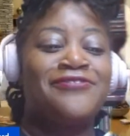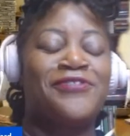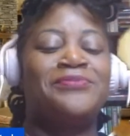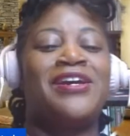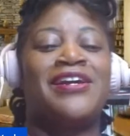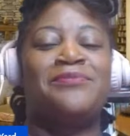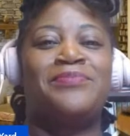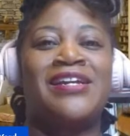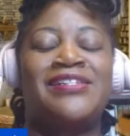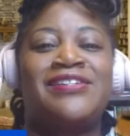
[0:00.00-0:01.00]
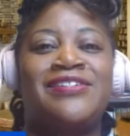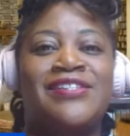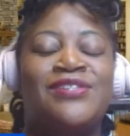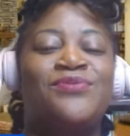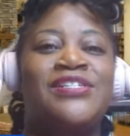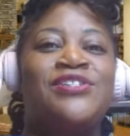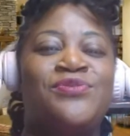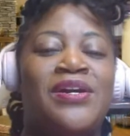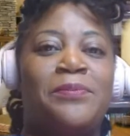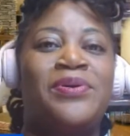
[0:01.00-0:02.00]
from your competitors is what
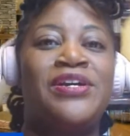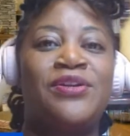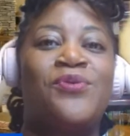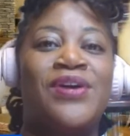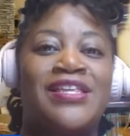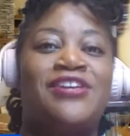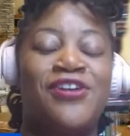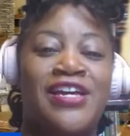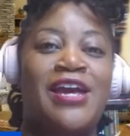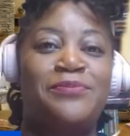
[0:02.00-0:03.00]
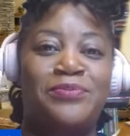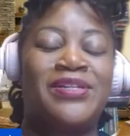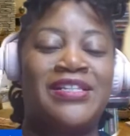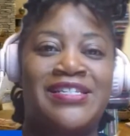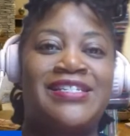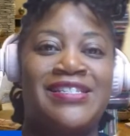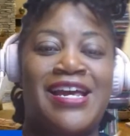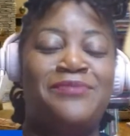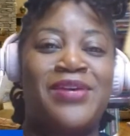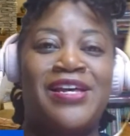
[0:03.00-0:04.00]
you want to put on your capability
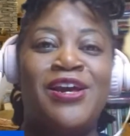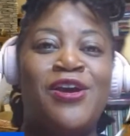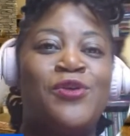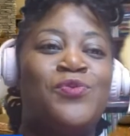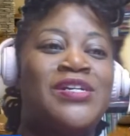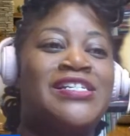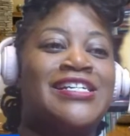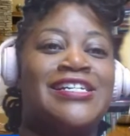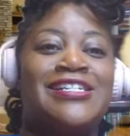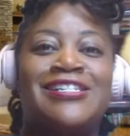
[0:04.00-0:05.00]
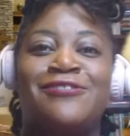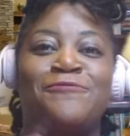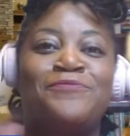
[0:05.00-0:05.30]
statement, which is